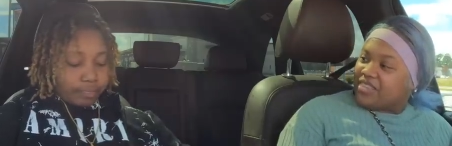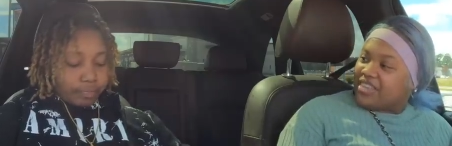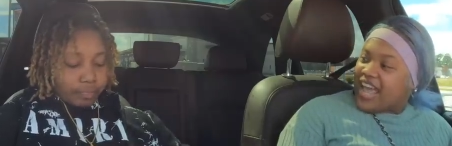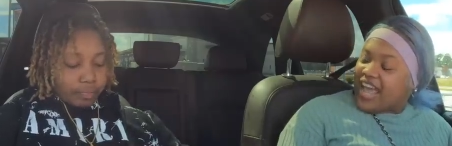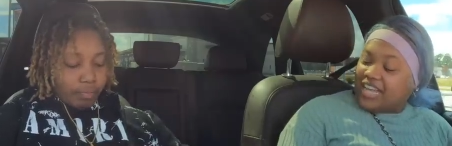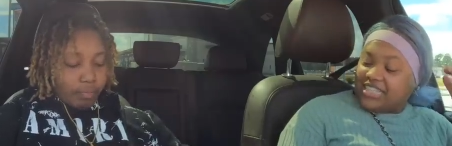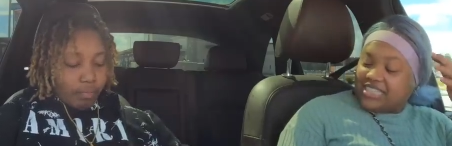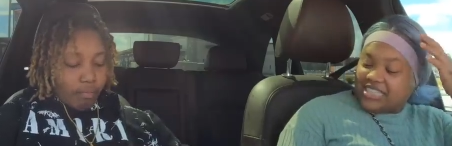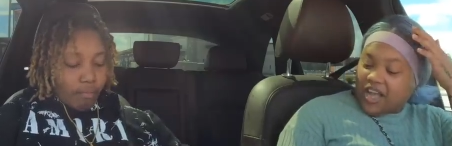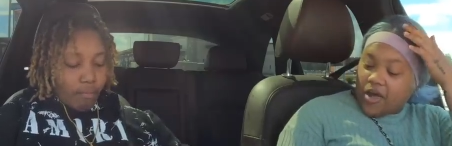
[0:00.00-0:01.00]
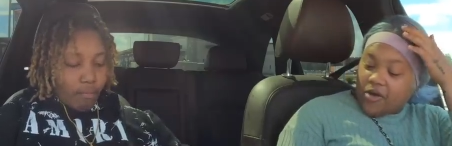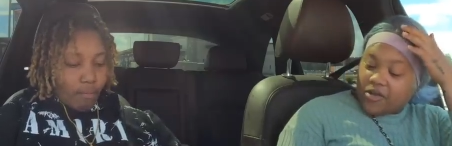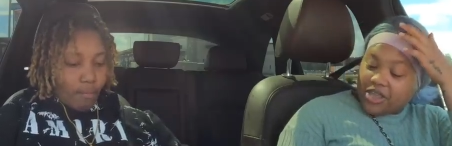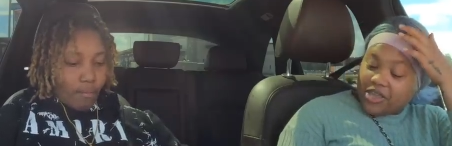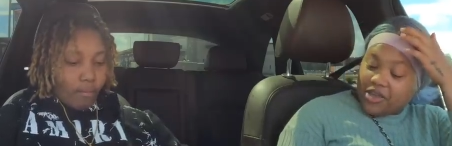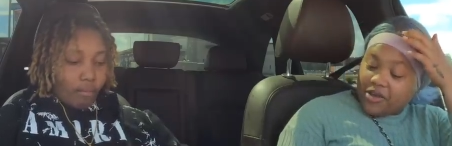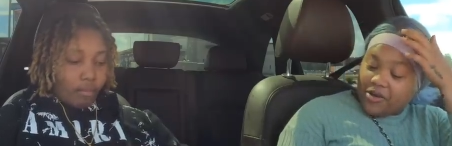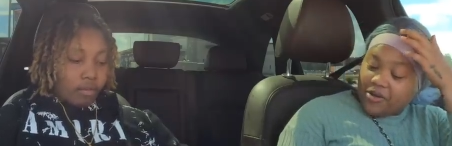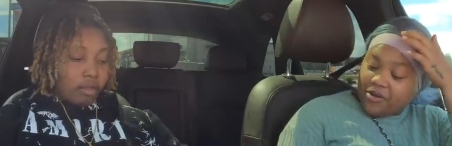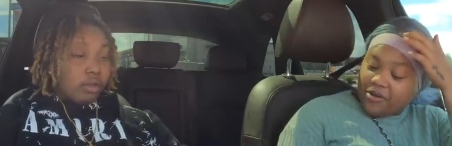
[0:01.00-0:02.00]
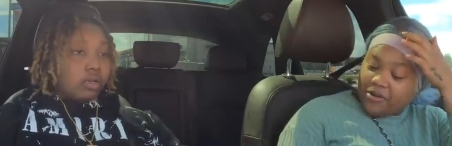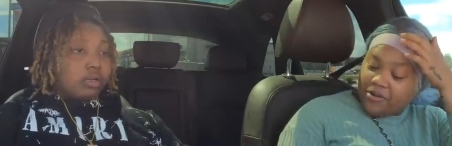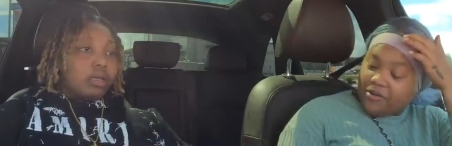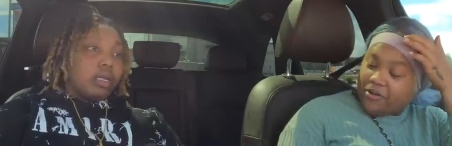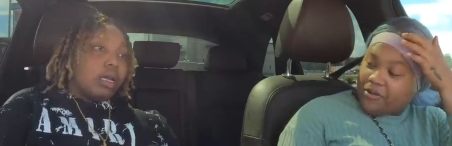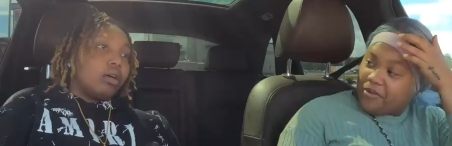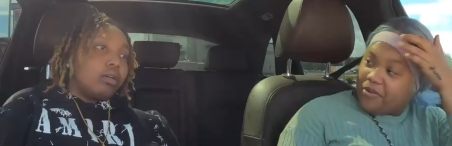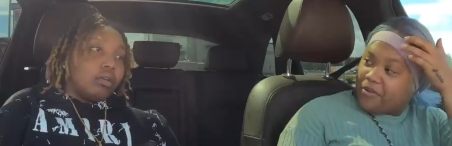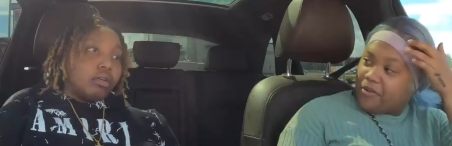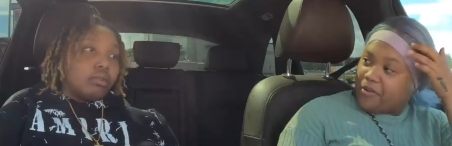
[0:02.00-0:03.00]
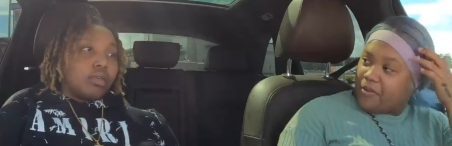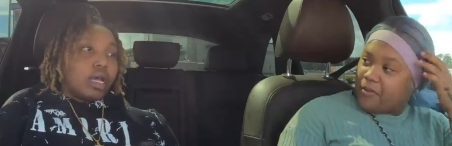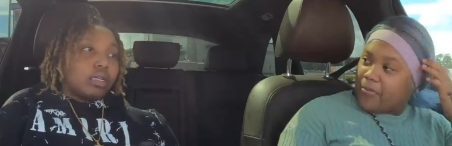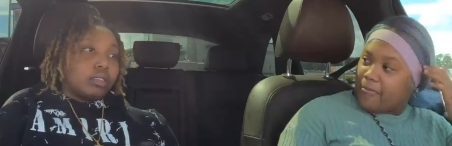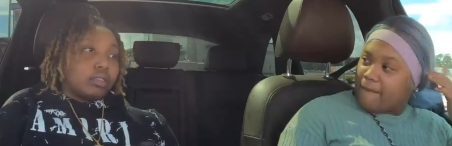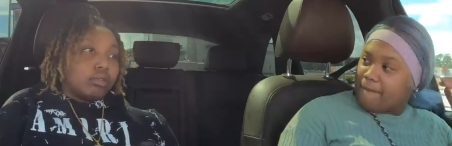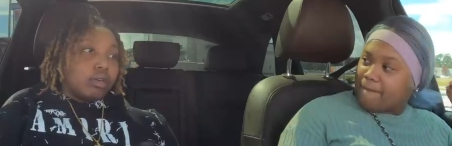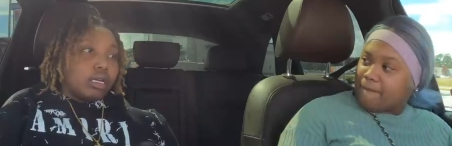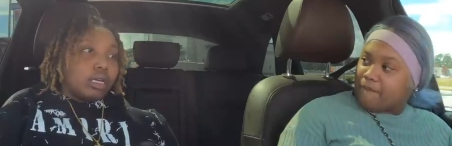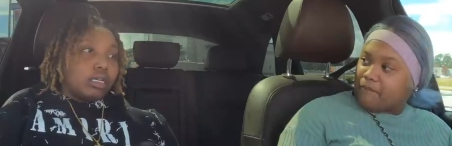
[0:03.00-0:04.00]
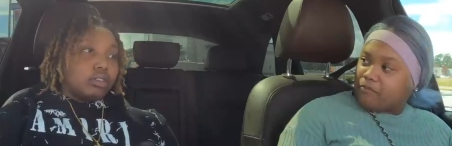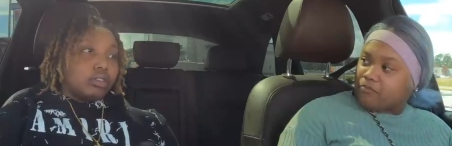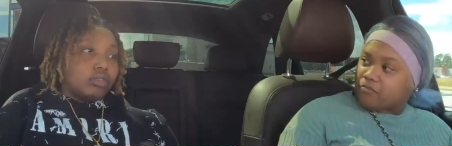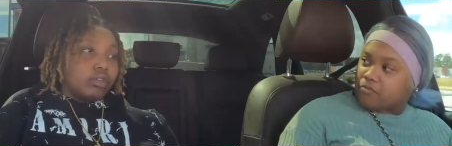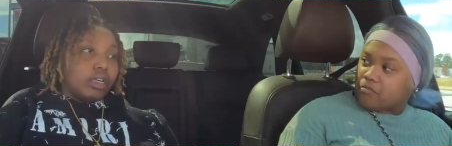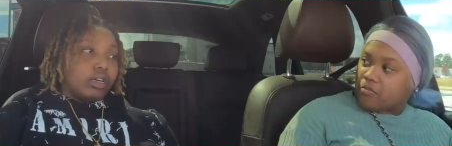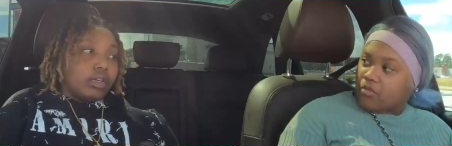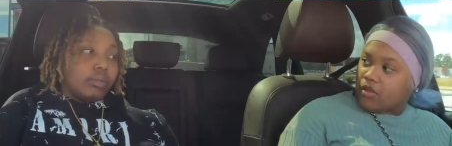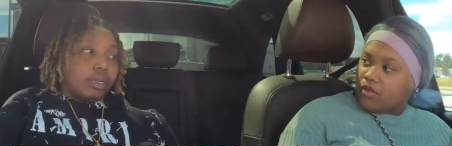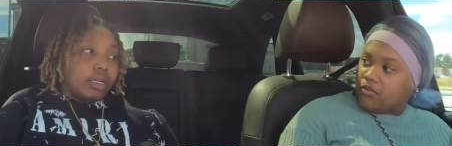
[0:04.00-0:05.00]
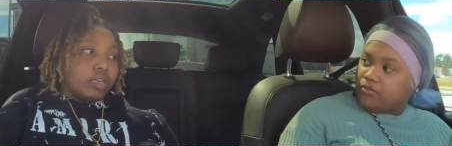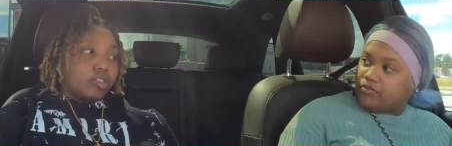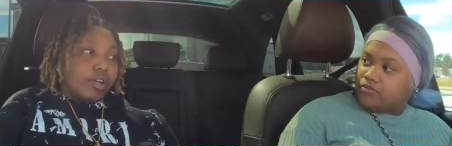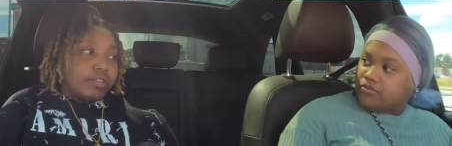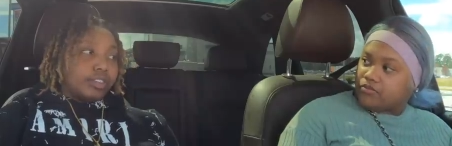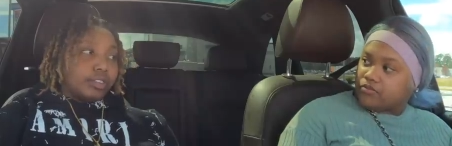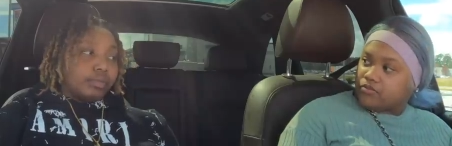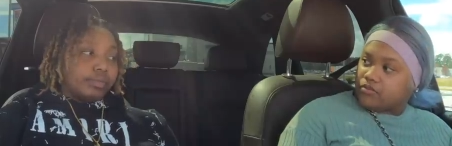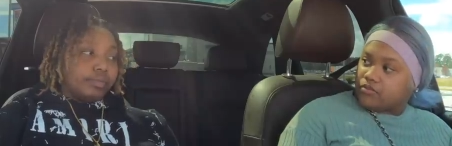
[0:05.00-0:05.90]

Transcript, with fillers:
Speaker 1: That is so cute. Can I go home so I can do DoorDash since you ain't gonna let me get in the driver's seat?